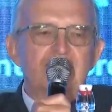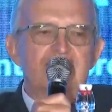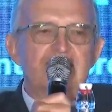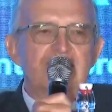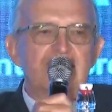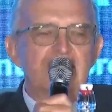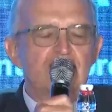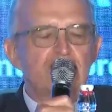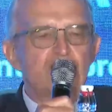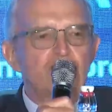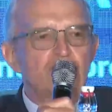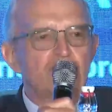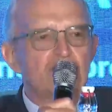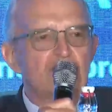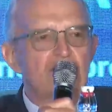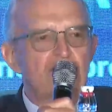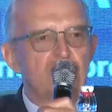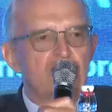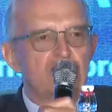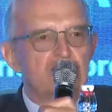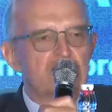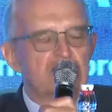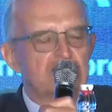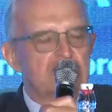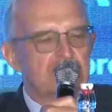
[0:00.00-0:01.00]

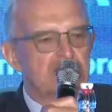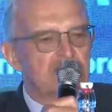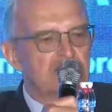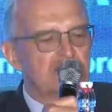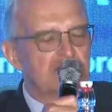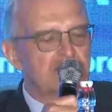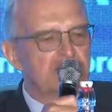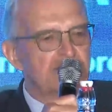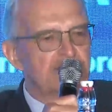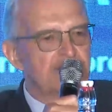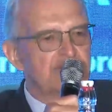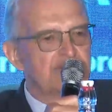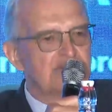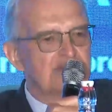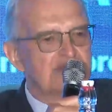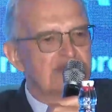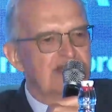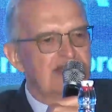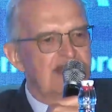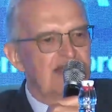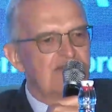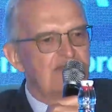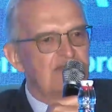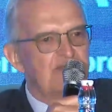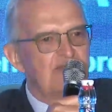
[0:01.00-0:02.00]
education of
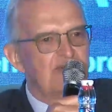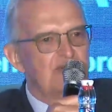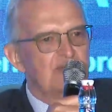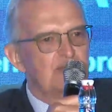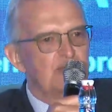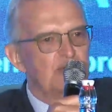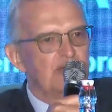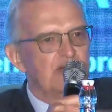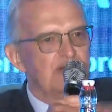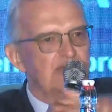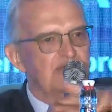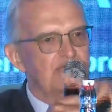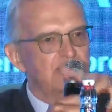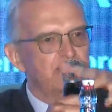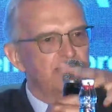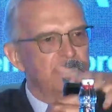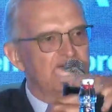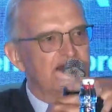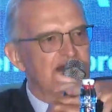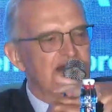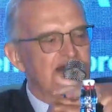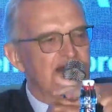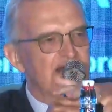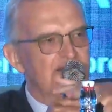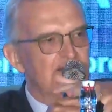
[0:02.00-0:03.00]
everybody from
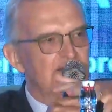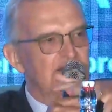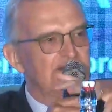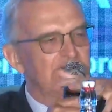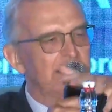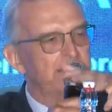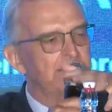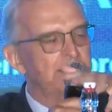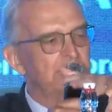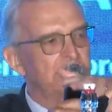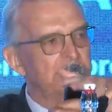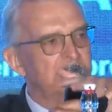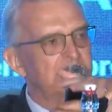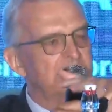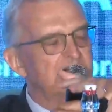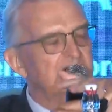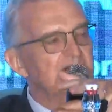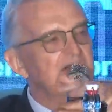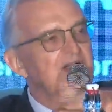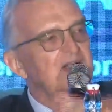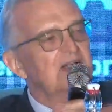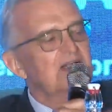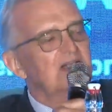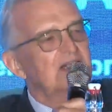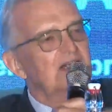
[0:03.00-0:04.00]
that level up.
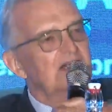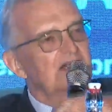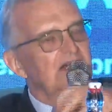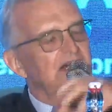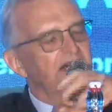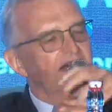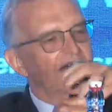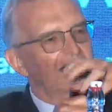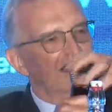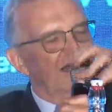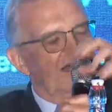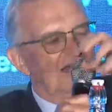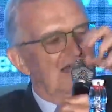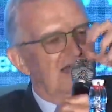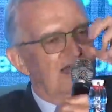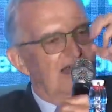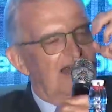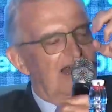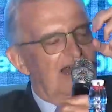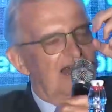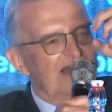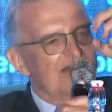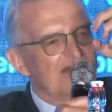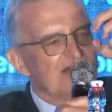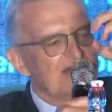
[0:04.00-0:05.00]

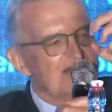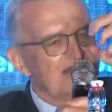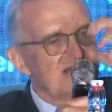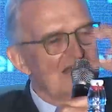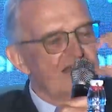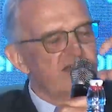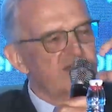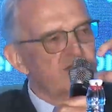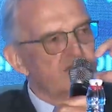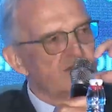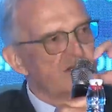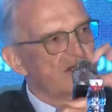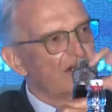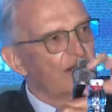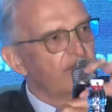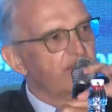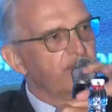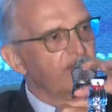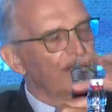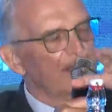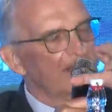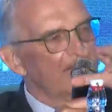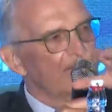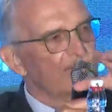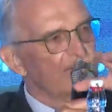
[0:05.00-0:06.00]
And the leadership
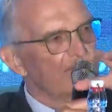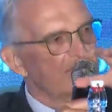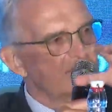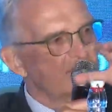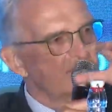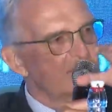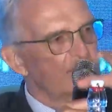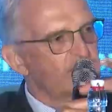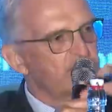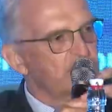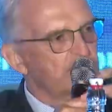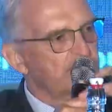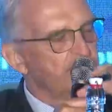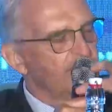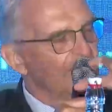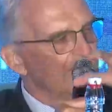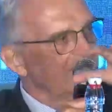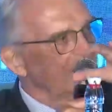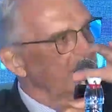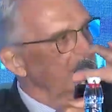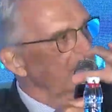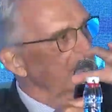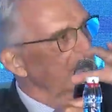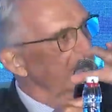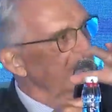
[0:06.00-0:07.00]
comes from the top
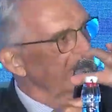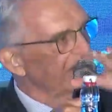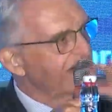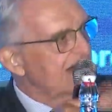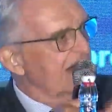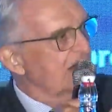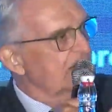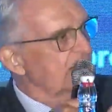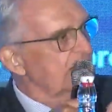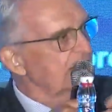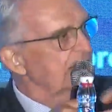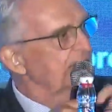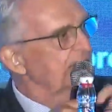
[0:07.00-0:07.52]
level down.